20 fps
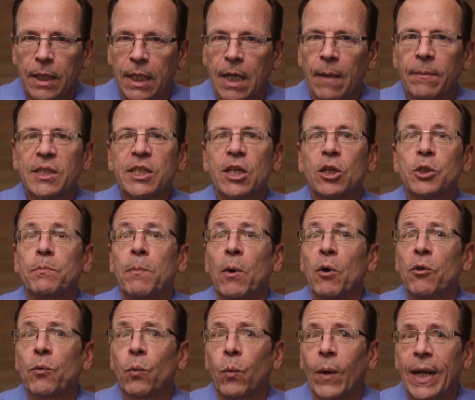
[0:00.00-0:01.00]
The company sells
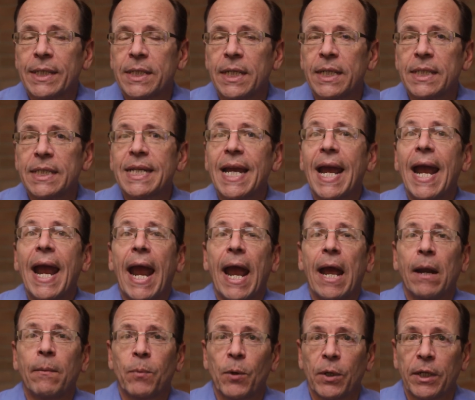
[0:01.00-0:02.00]
both resins
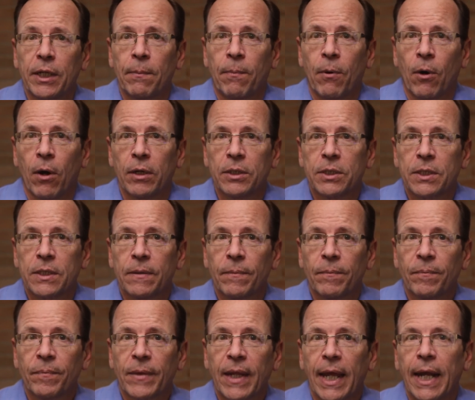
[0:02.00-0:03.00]
and printed parts
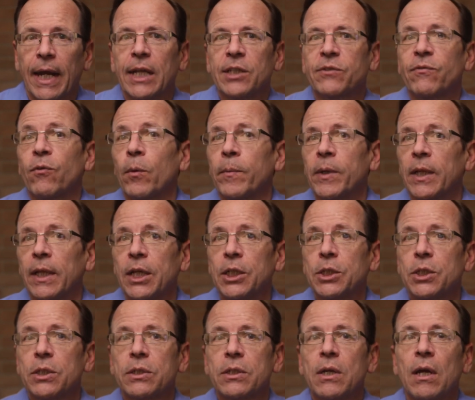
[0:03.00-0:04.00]
and has
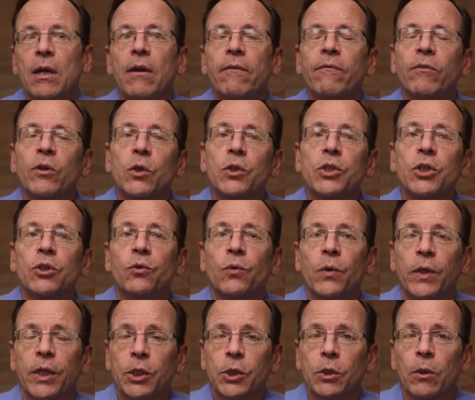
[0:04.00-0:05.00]
formulations for use in
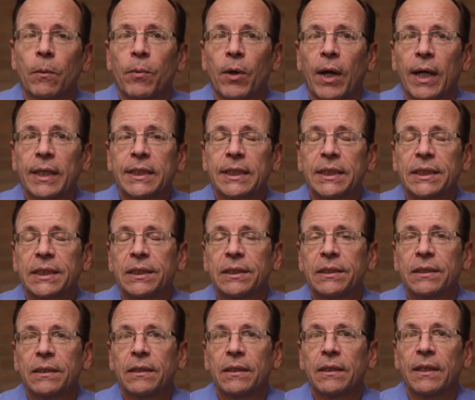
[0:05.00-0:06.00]
traditional
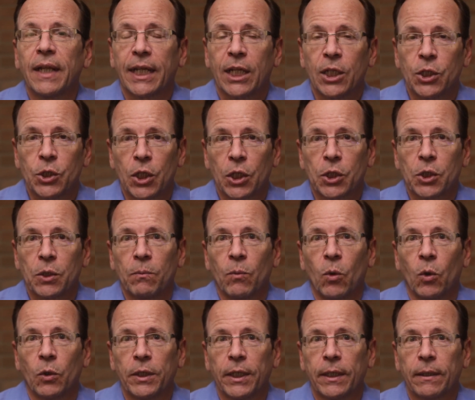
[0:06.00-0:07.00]
processes like injection
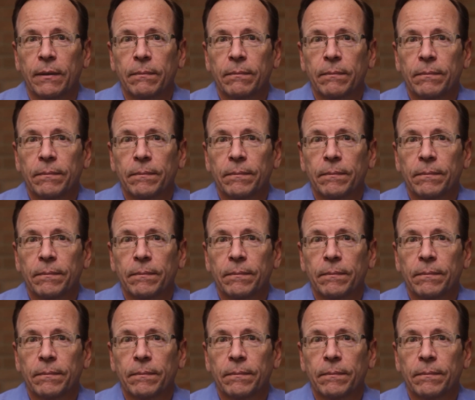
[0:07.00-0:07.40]
molding.